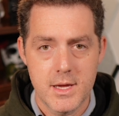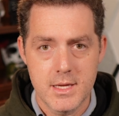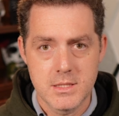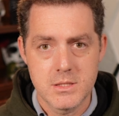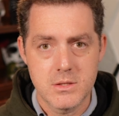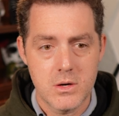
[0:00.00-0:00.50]
they
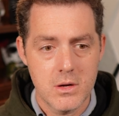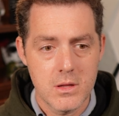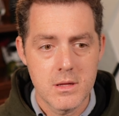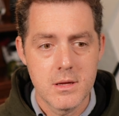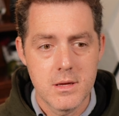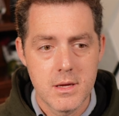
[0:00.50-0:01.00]

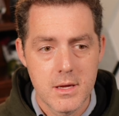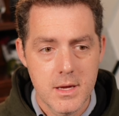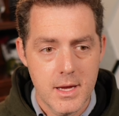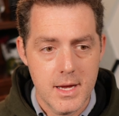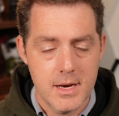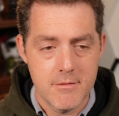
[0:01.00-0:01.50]
install.
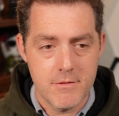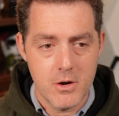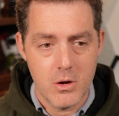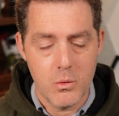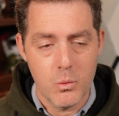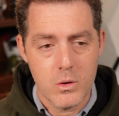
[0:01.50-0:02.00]
And if it
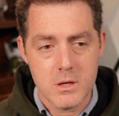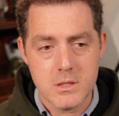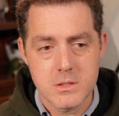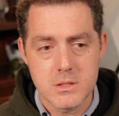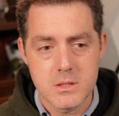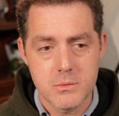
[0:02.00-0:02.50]
all
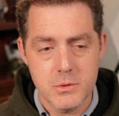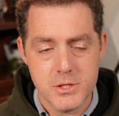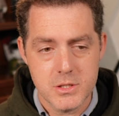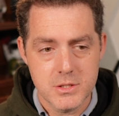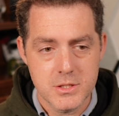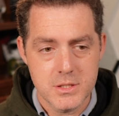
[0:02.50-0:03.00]
works, we
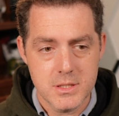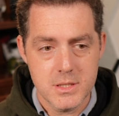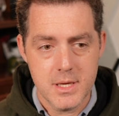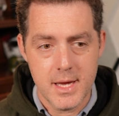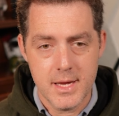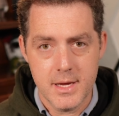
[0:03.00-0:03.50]
should
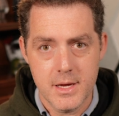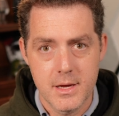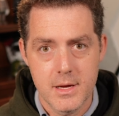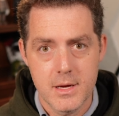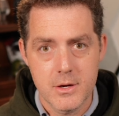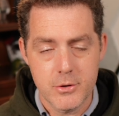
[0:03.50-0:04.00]
see a
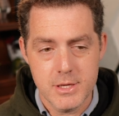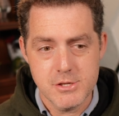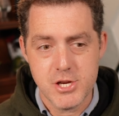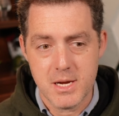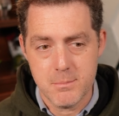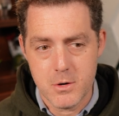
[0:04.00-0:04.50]
green
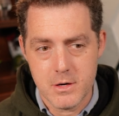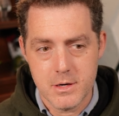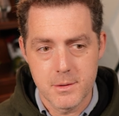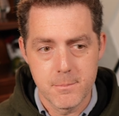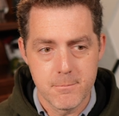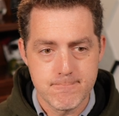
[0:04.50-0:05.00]
check mark.